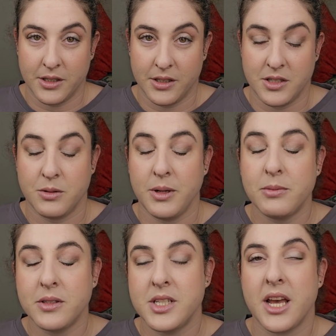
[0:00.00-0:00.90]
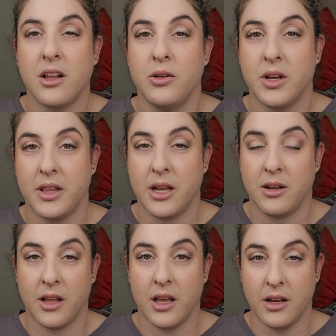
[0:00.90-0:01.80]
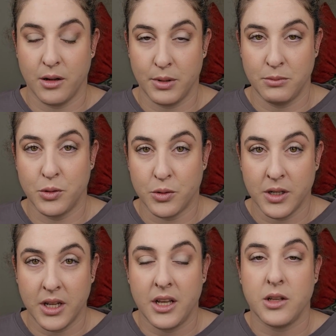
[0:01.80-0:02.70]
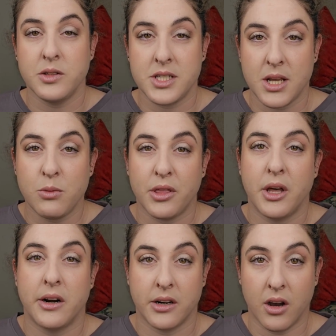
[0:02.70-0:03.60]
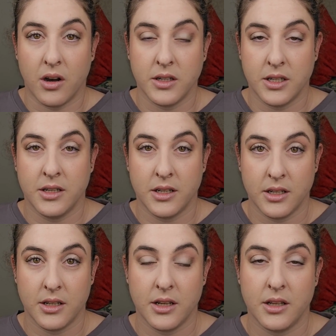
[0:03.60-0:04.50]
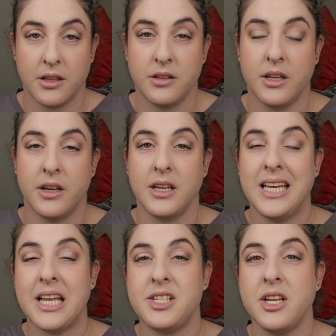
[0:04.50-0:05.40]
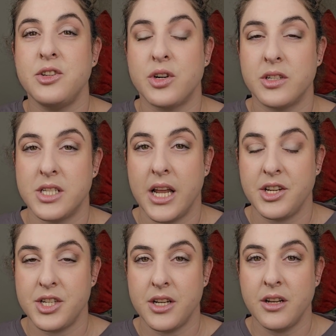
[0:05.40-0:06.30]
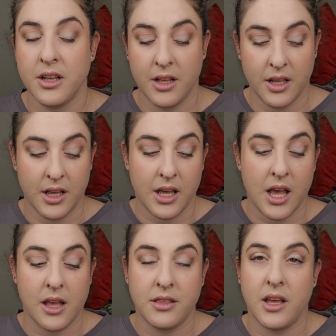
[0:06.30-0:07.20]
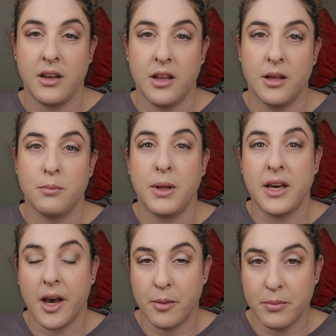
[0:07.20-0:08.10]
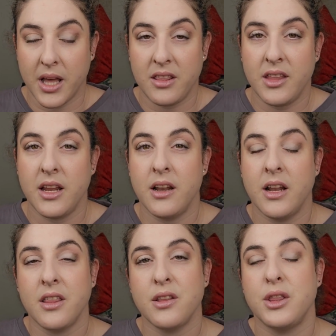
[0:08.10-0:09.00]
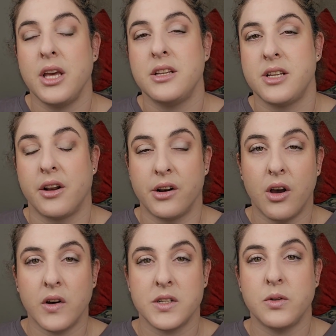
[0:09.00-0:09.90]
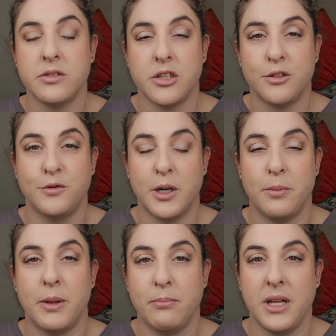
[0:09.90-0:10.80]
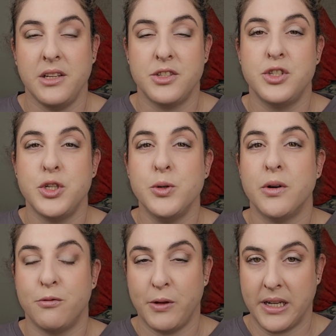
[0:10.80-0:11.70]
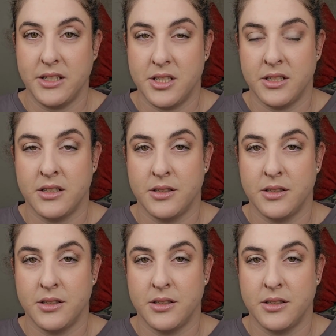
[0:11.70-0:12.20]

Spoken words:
So we will take a look at that a little bit more. You'll see with raak, the getting translation, and then become. And then another thing is raak is also a verb that means to affect.